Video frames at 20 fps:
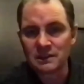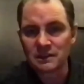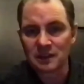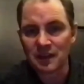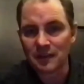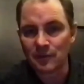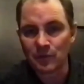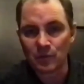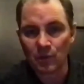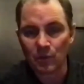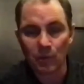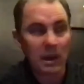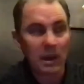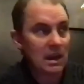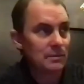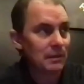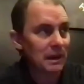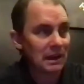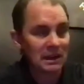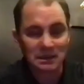And I've
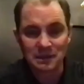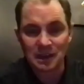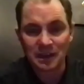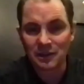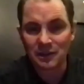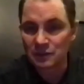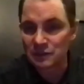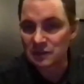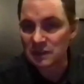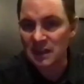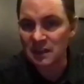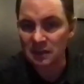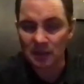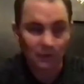ran my entire set.